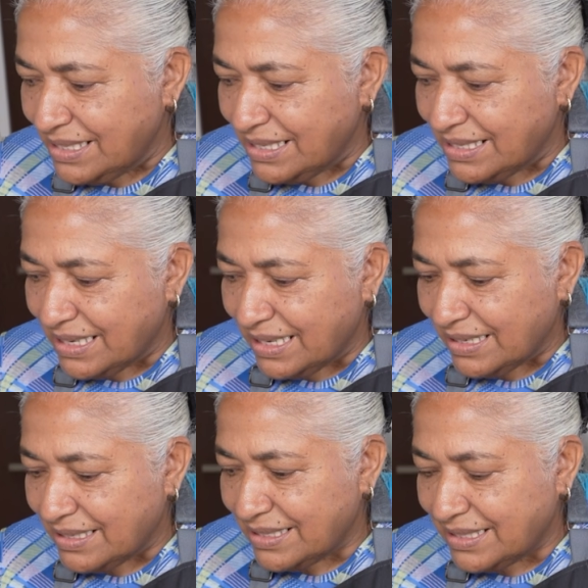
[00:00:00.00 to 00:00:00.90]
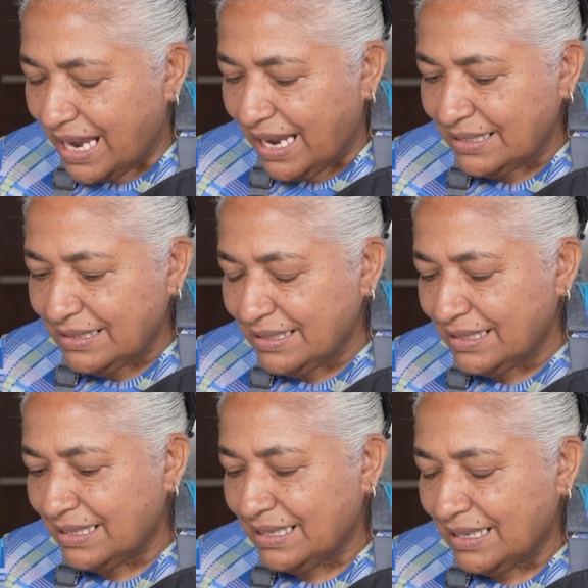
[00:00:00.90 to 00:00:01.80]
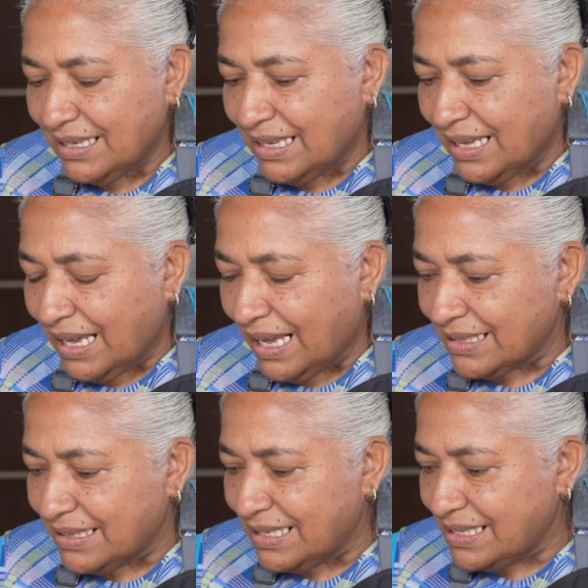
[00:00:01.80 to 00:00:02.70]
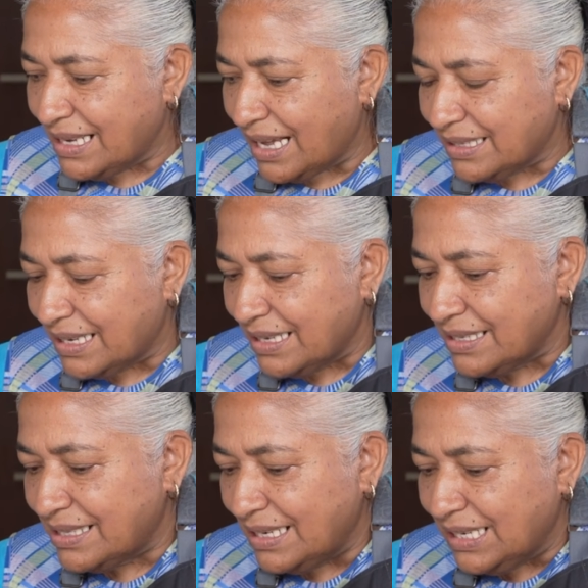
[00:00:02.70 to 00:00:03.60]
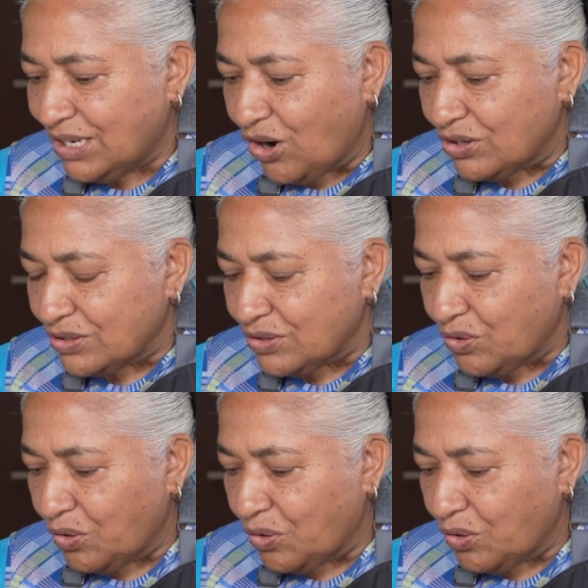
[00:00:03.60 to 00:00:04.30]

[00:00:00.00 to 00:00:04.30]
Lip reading: is a stand, and these are the silicone